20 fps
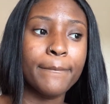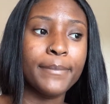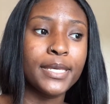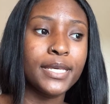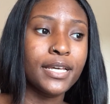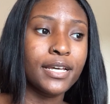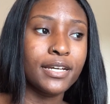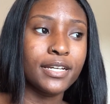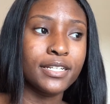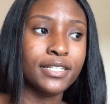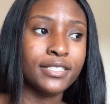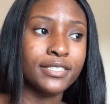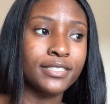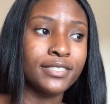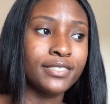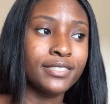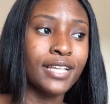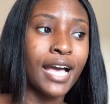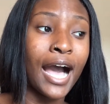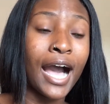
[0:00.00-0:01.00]
because
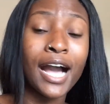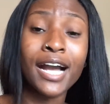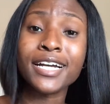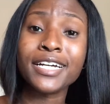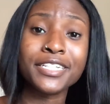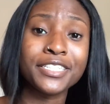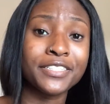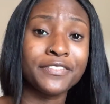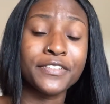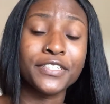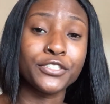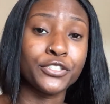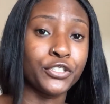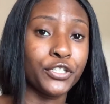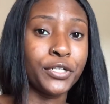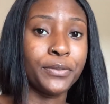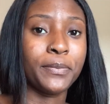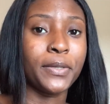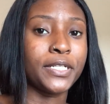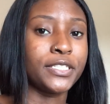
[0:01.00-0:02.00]
I could have
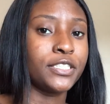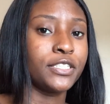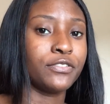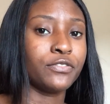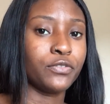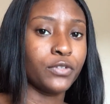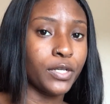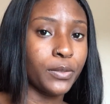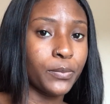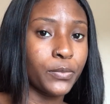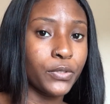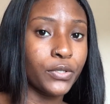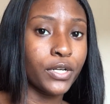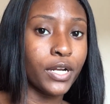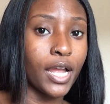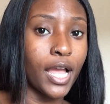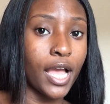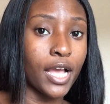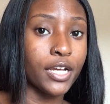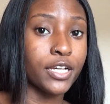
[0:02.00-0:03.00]
enjoyed myself way
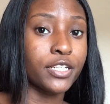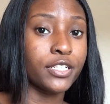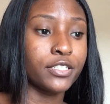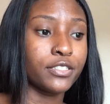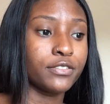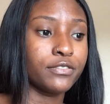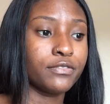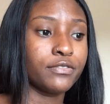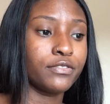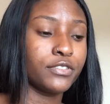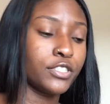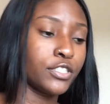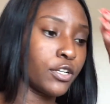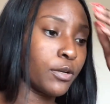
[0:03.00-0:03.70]
more. I could have,